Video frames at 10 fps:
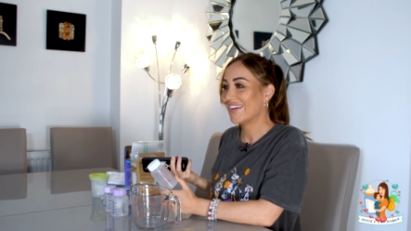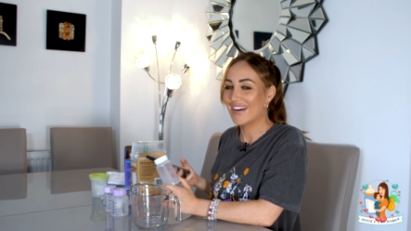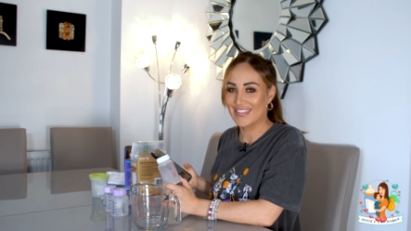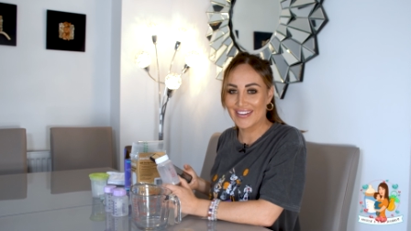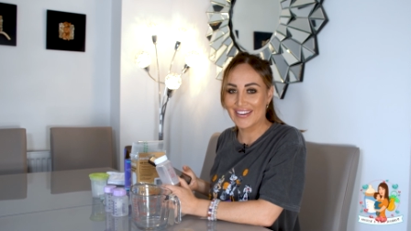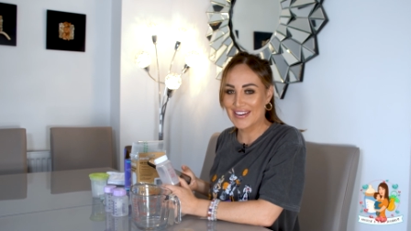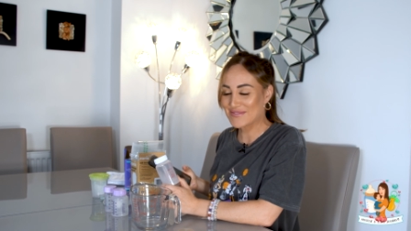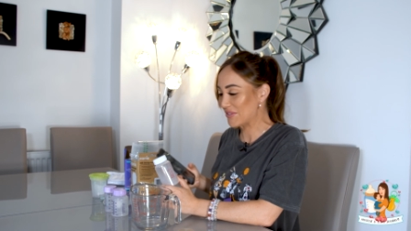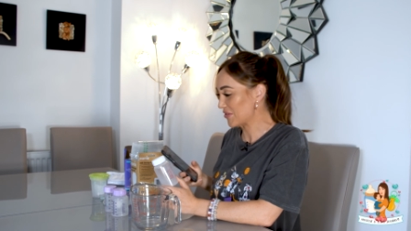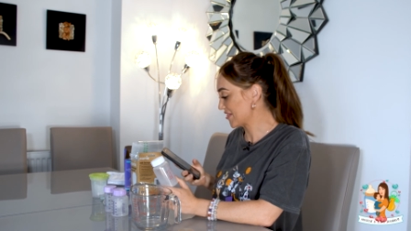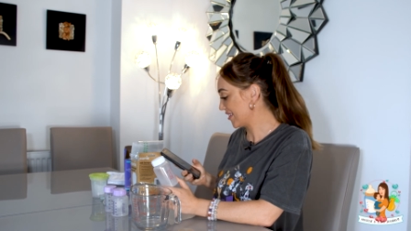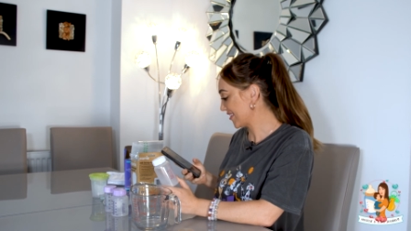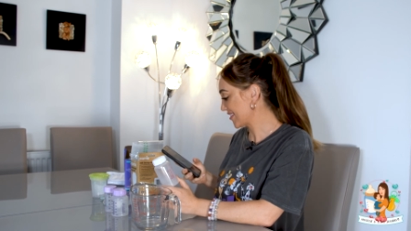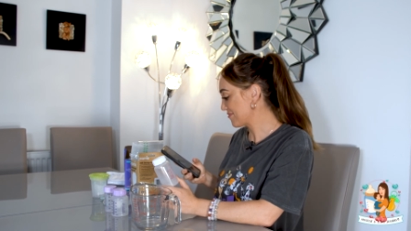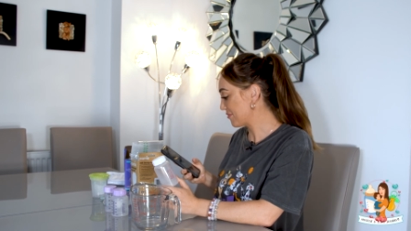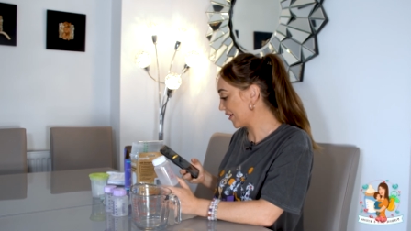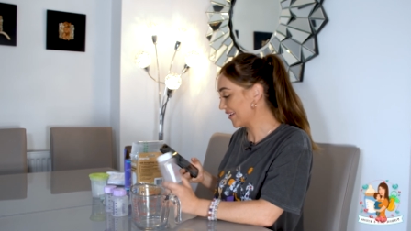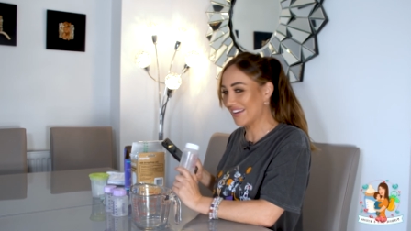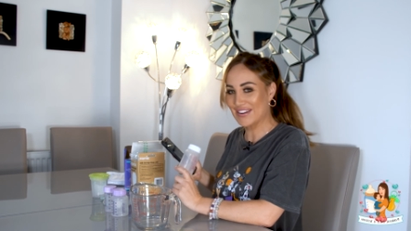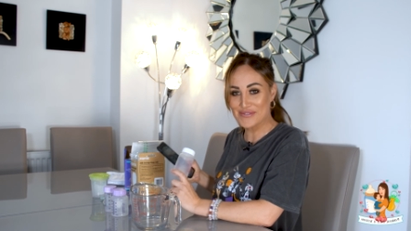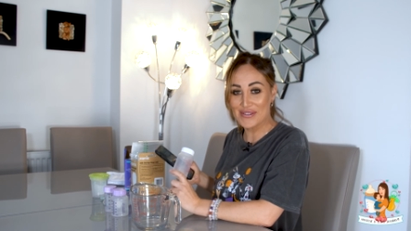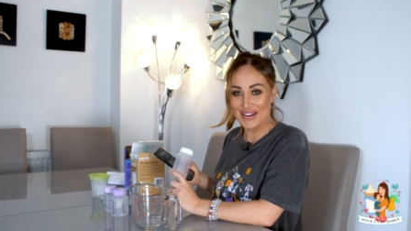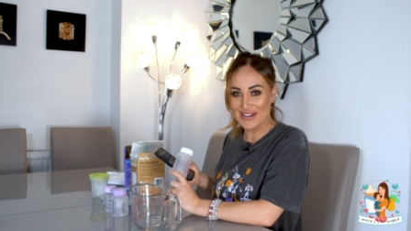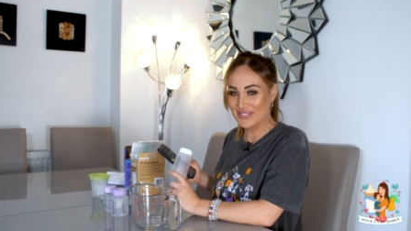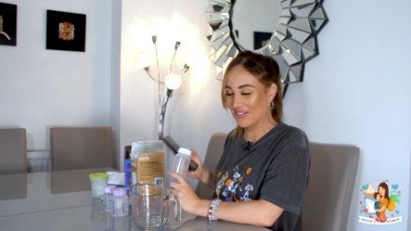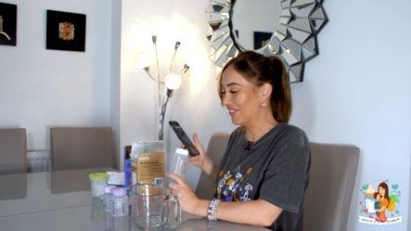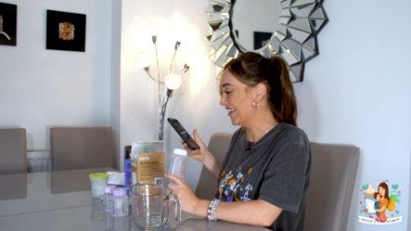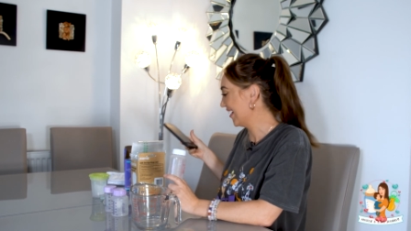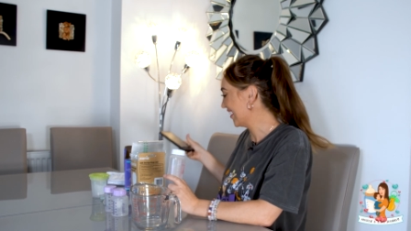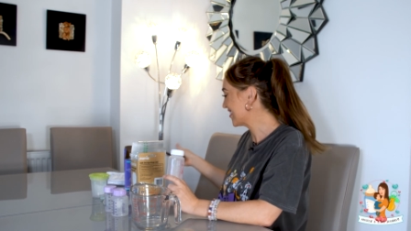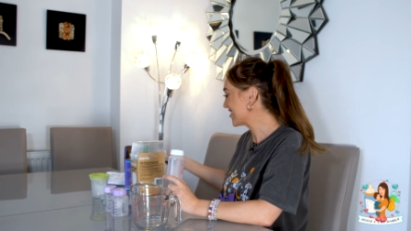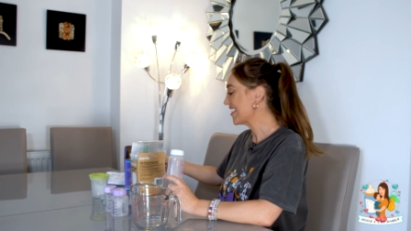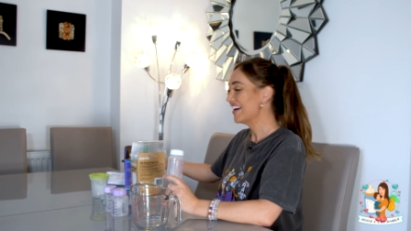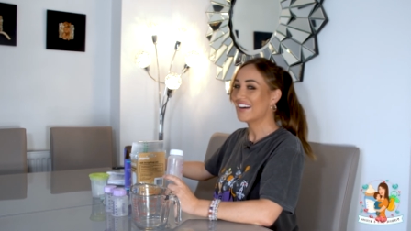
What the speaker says: and then I get a blocked duct. But it can wait a couple of minutes.